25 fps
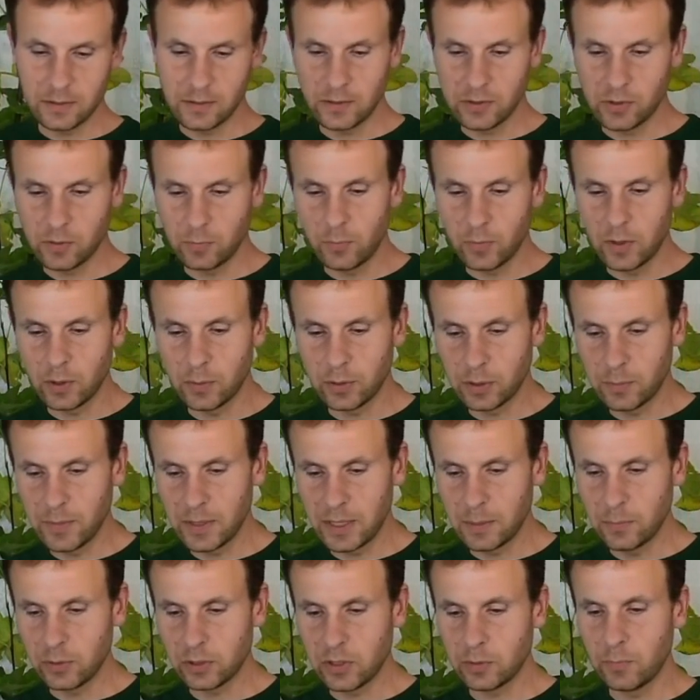You'll probably
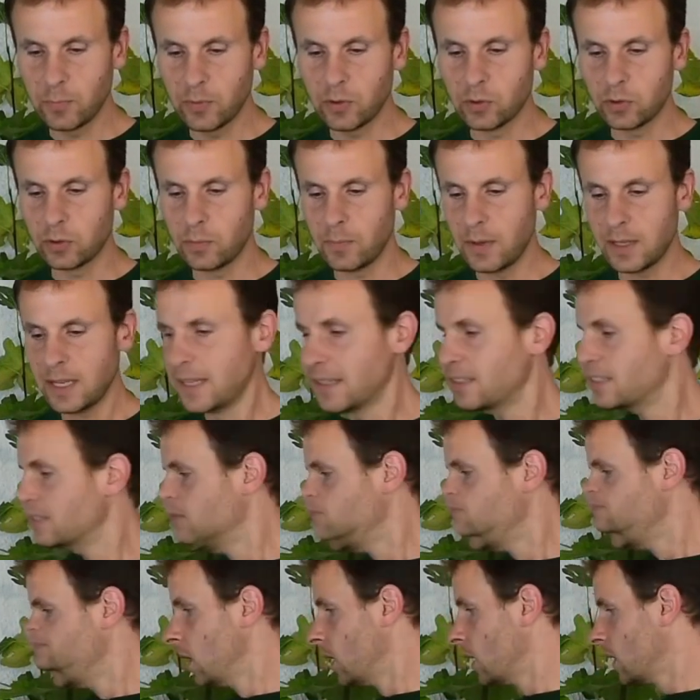be able to pull the plant
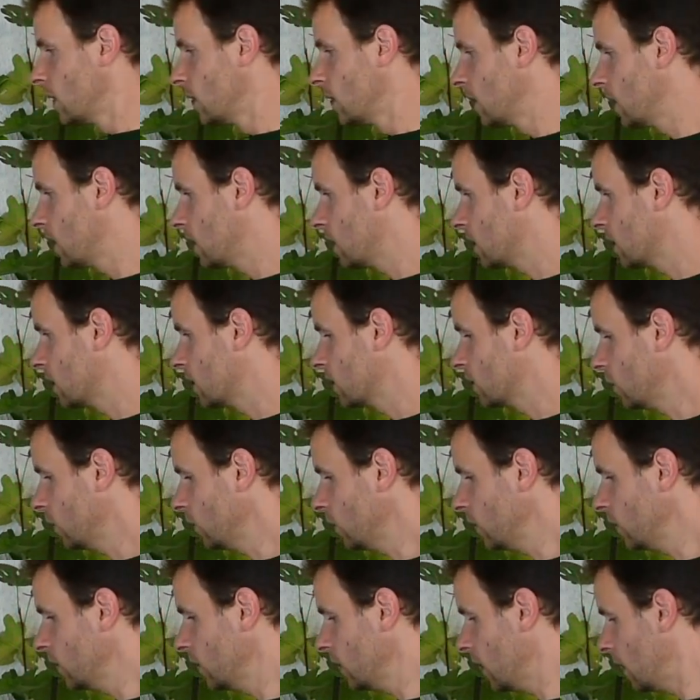out.
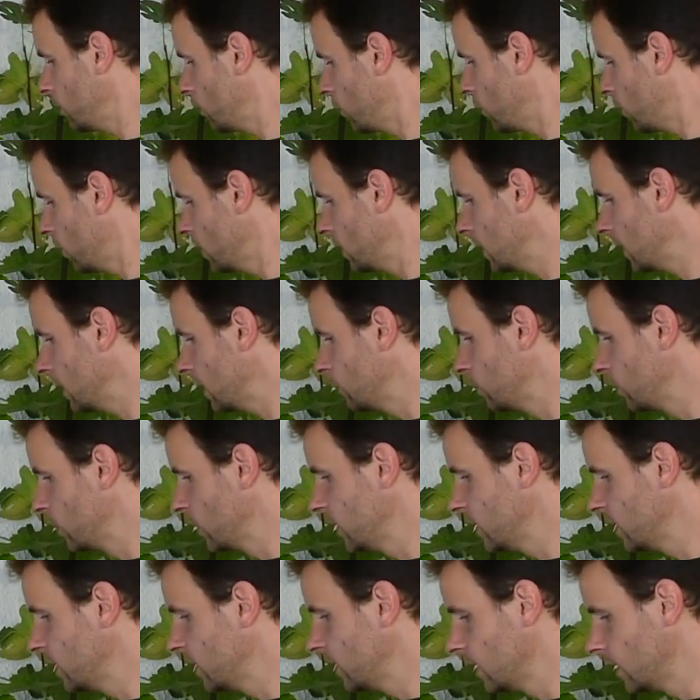Yes, I hope I have
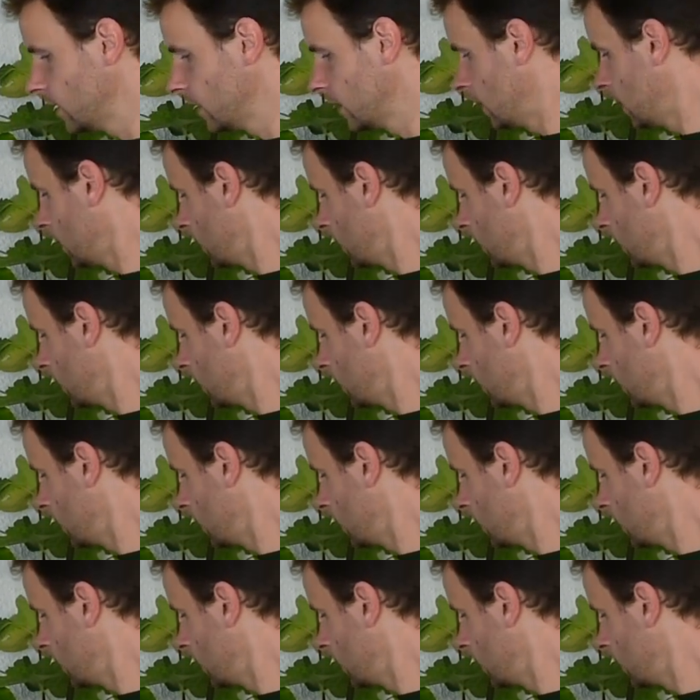helped you a little.